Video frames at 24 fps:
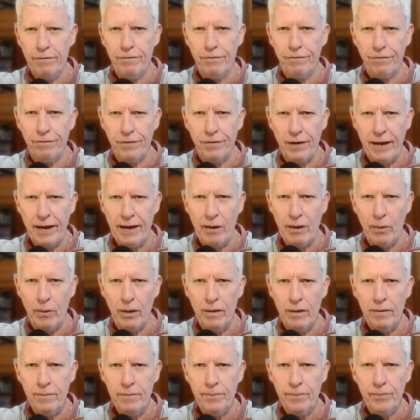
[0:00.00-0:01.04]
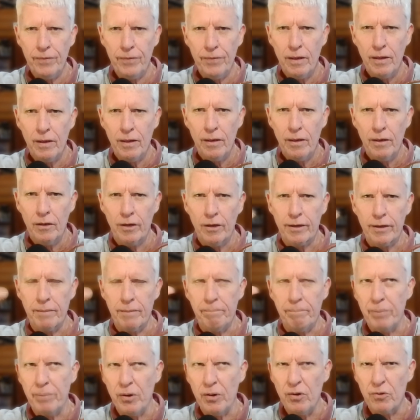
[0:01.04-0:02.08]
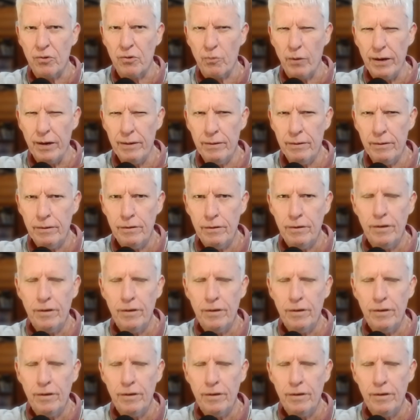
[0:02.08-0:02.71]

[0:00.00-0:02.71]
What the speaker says: flower, like a burnt red,